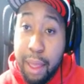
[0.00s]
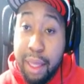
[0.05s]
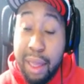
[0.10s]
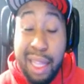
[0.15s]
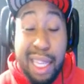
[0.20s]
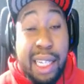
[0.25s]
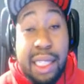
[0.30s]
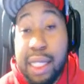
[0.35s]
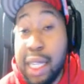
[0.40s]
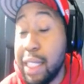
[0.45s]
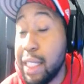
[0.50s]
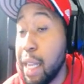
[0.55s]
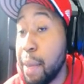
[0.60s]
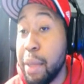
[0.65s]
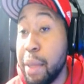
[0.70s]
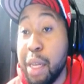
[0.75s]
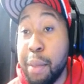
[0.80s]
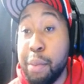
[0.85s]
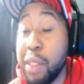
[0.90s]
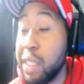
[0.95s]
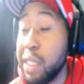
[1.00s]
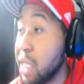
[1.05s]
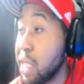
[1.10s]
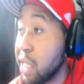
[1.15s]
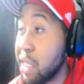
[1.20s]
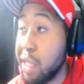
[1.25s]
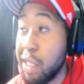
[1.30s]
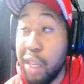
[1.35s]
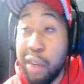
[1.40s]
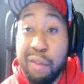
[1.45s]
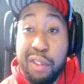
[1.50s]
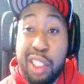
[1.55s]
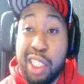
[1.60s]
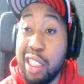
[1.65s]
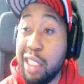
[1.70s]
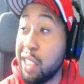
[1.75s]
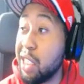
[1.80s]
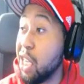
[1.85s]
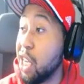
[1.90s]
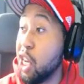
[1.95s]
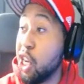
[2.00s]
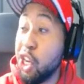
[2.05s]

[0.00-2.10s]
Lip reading: These days I'm in a position of just